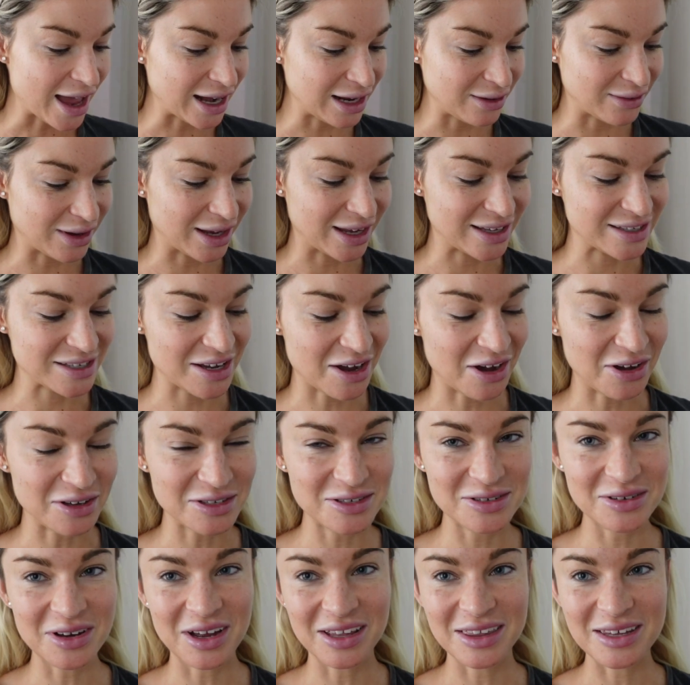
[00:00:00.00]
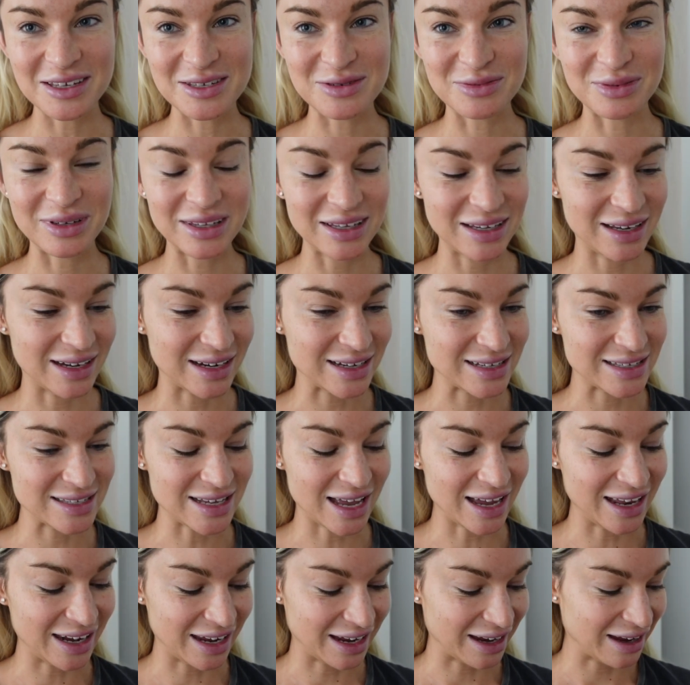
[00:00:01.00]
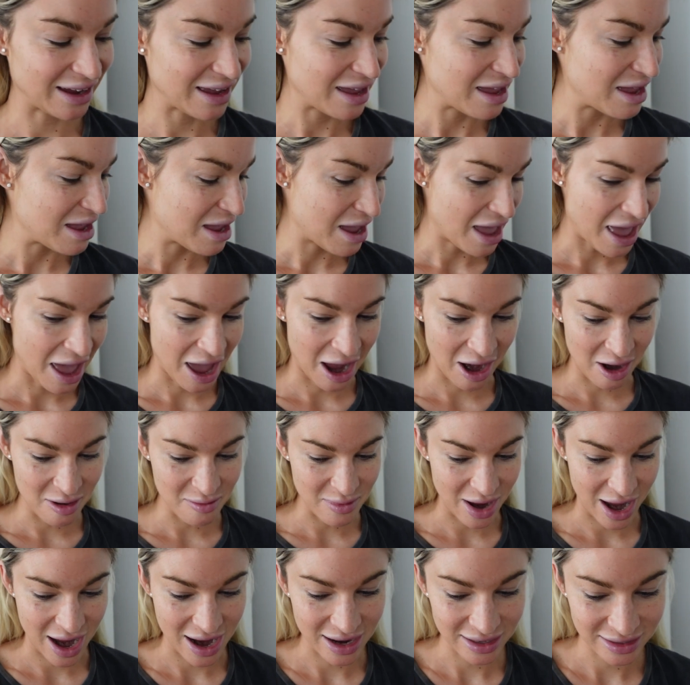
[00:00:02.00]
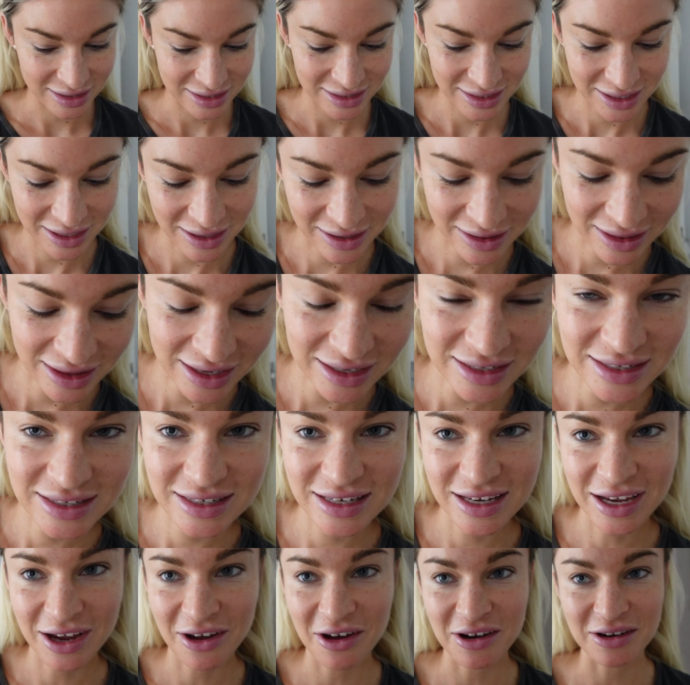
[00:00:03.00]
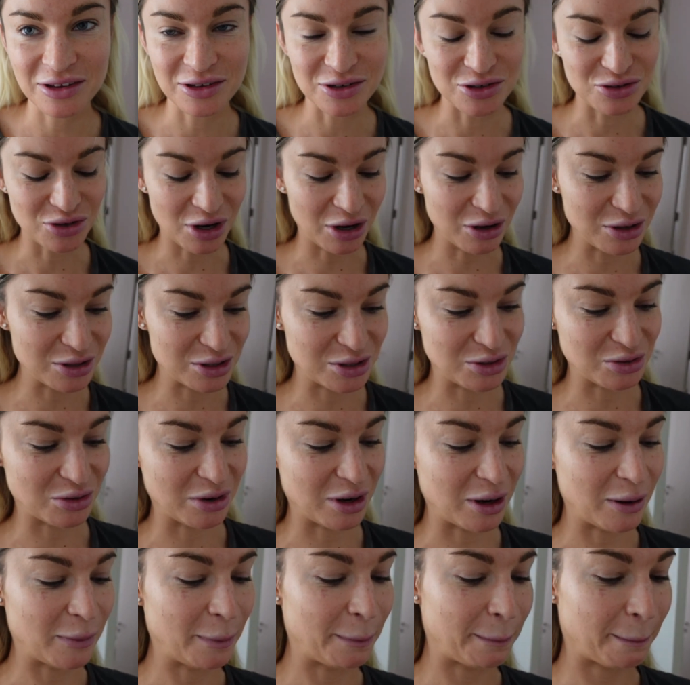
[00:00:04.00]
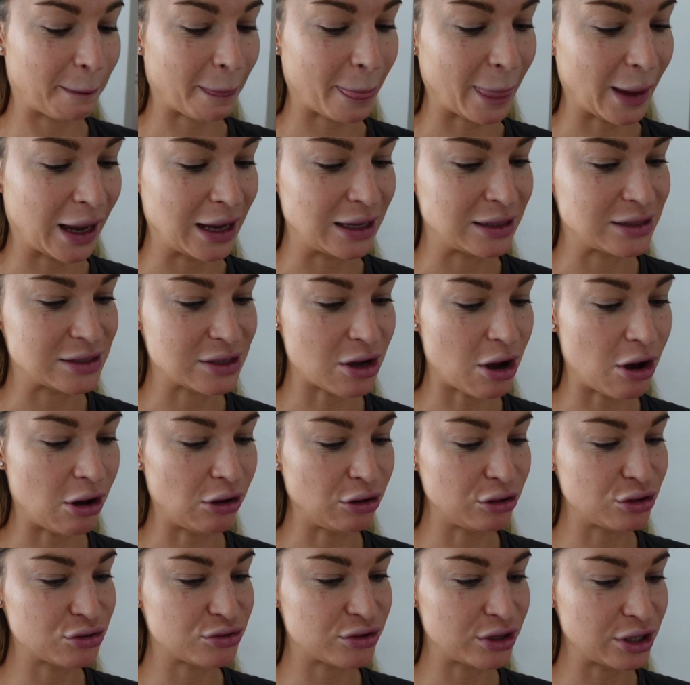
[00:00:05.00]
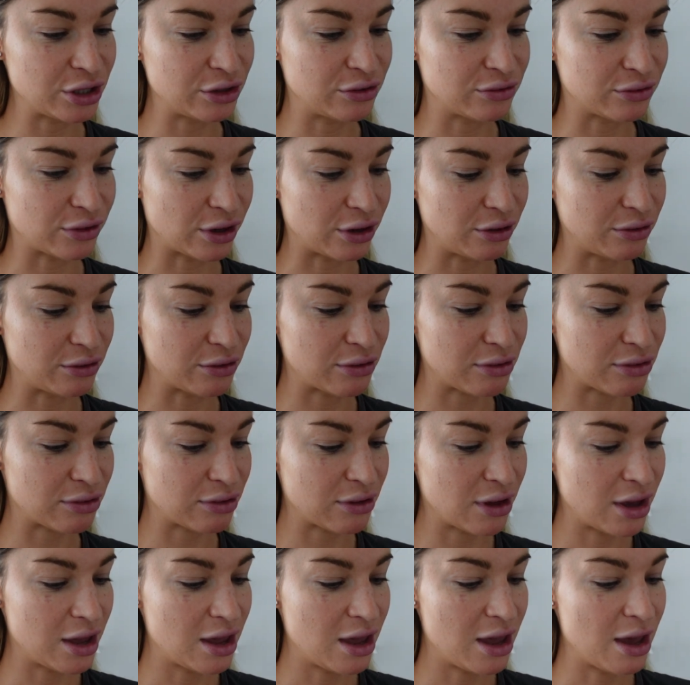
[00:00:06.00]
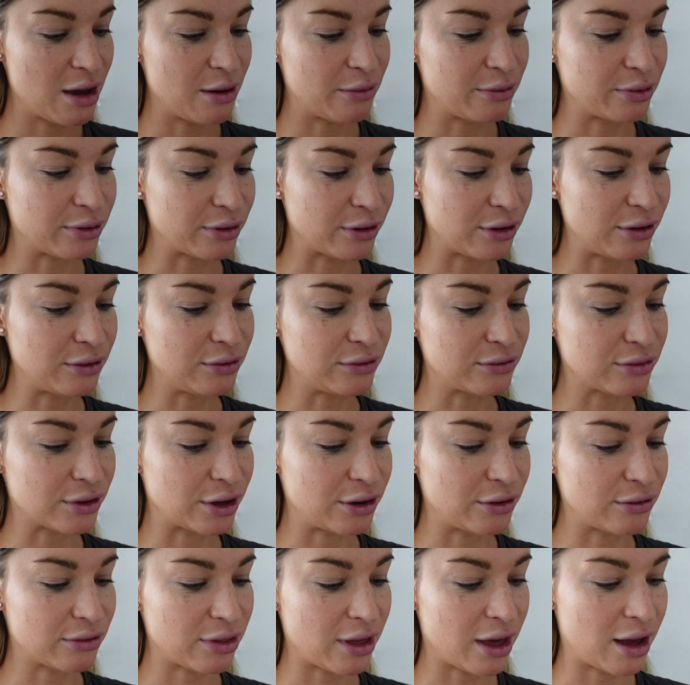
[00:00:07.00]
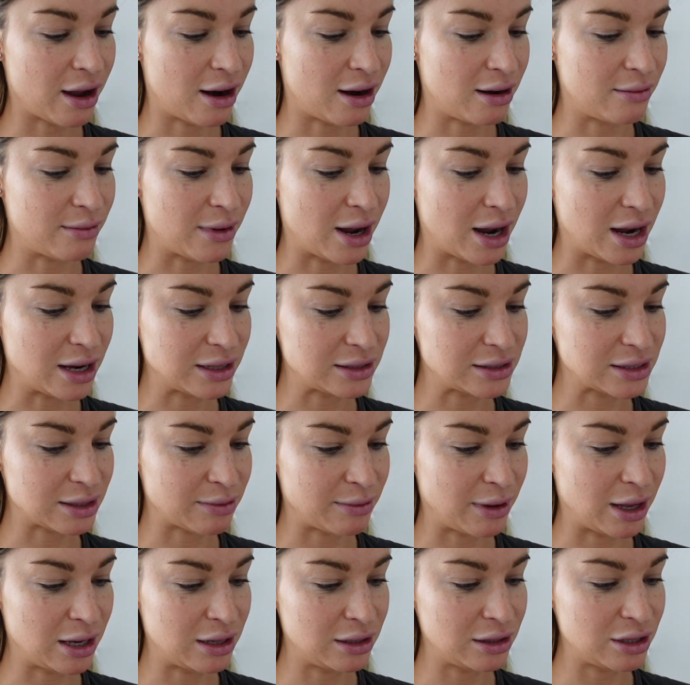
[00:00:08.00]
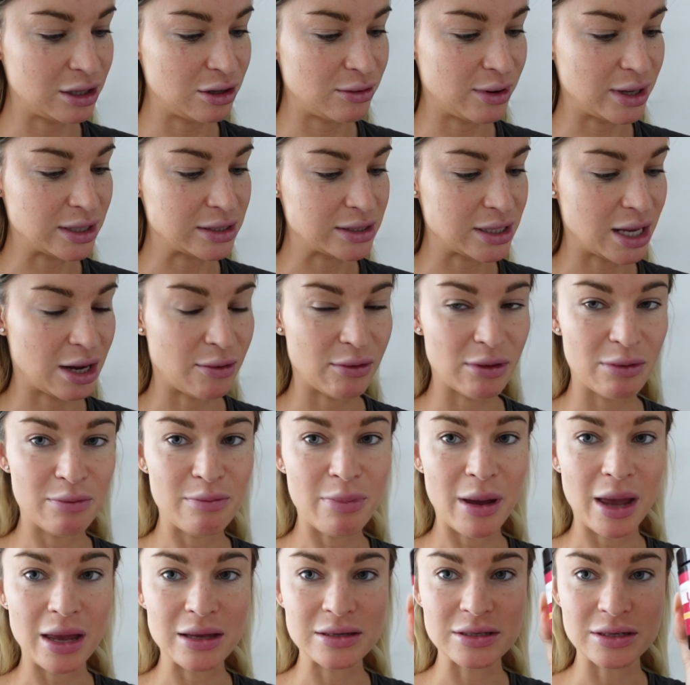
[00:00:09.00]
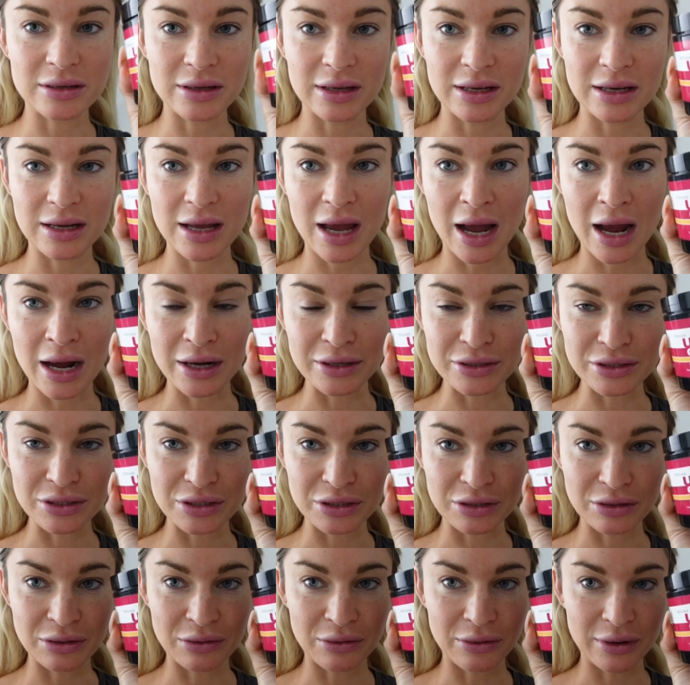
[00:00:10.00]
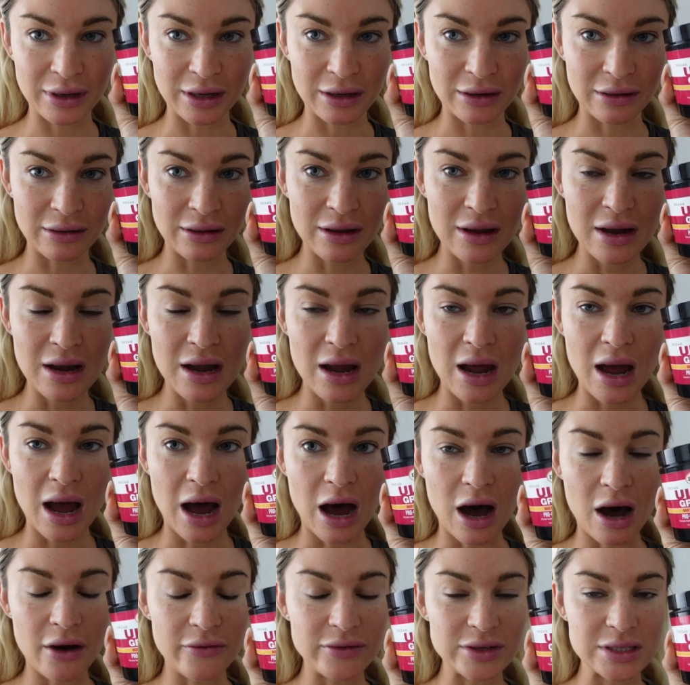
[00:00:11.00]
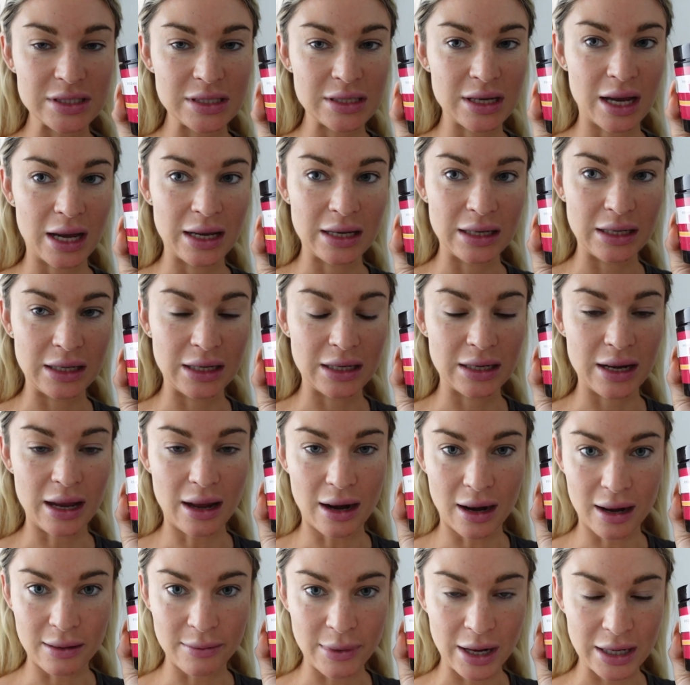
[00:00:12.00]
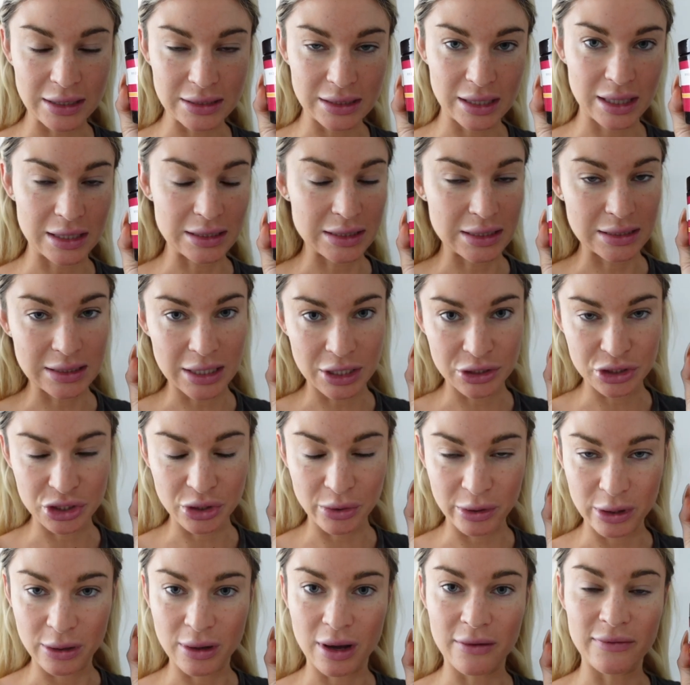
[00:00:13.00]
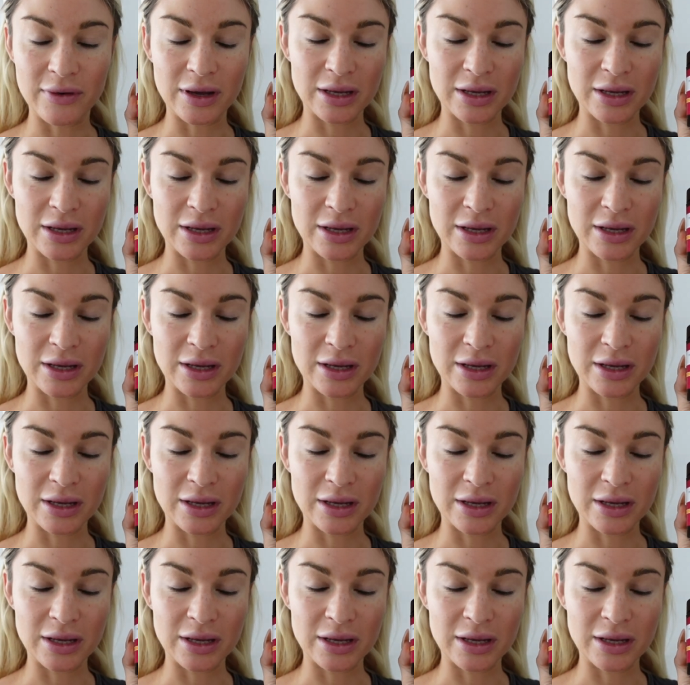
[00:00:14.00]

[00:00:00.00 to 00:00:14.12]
Anyways, I also got this really exciting hair mask. This I got in the drugstore. It's Ultra Growth Pro Growth Hair Mask made in the USA with basil and castor oil. Obviously I need a hair mask that's essential when you have